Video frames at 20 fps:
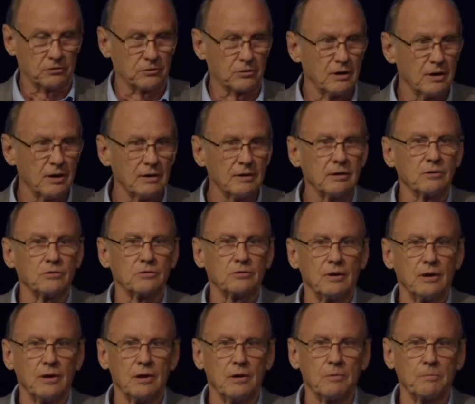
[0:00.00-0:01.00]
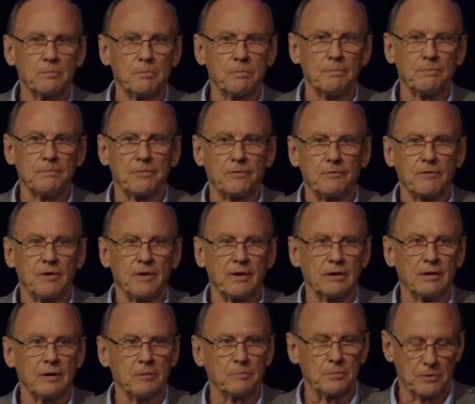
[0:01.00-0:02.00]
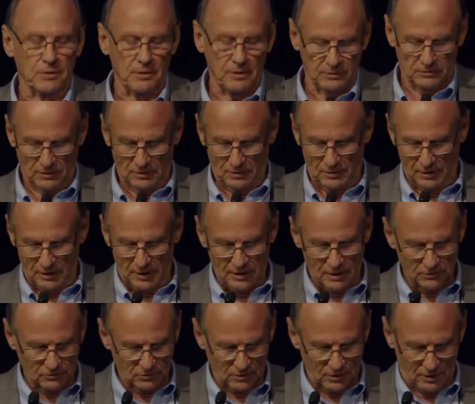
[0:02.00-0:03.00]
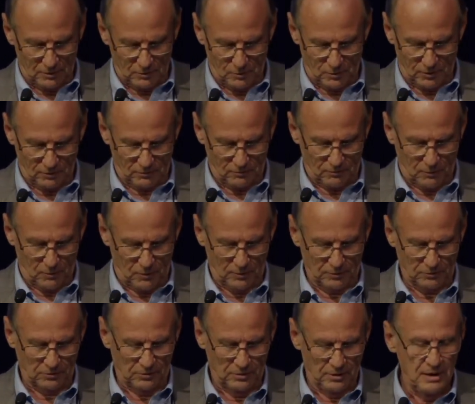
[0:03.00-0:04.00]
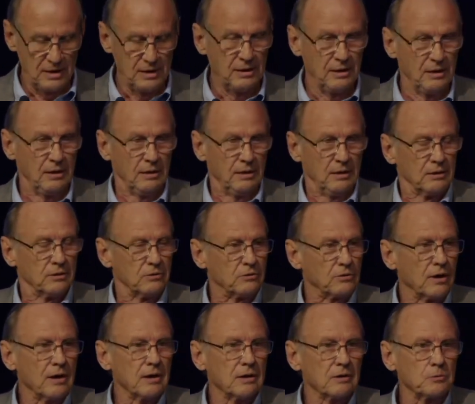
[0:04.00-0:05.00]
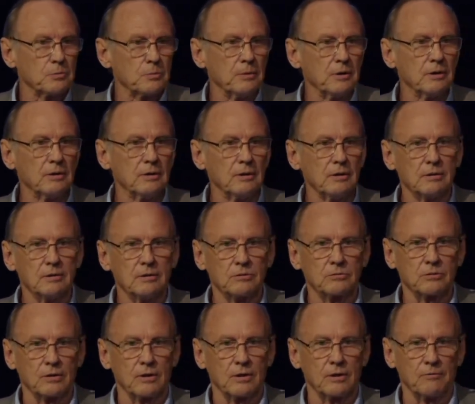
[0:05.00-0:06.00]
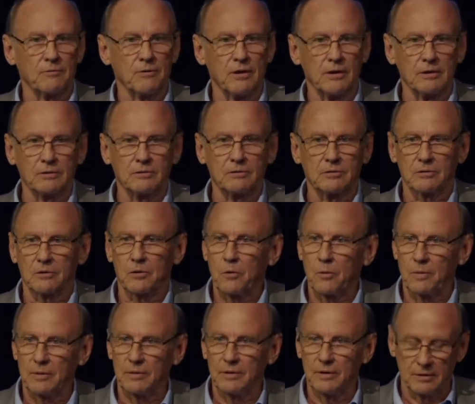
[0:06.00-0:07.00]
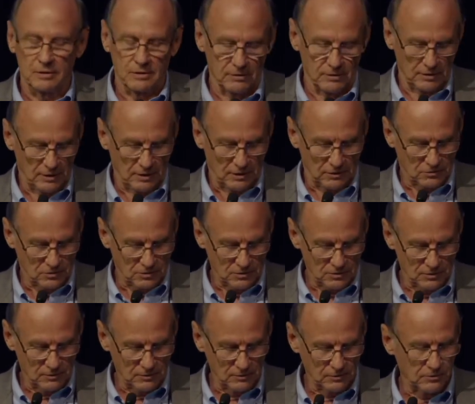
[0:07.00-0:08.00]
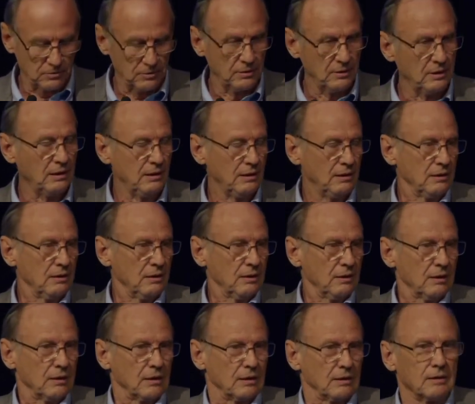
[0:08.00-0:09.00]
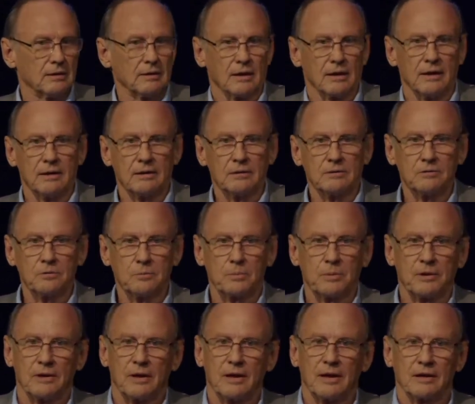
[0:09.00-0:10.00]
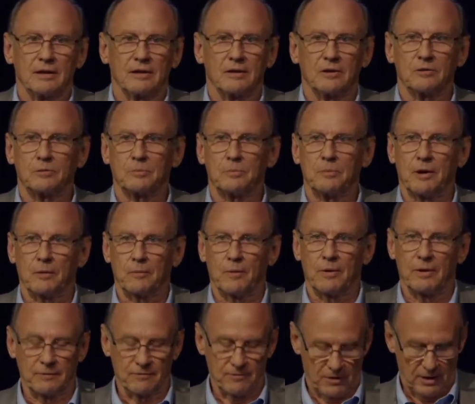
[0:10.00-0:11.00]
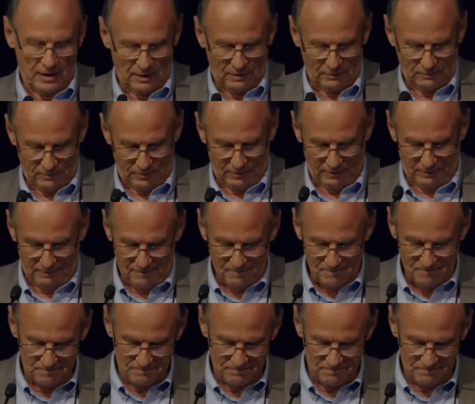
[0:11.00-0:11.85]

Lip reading: John is now providing project liaison work for us. Jasmine is our volunteer coordinator in Lake Charles. And then last but not least, my wife, Catherine.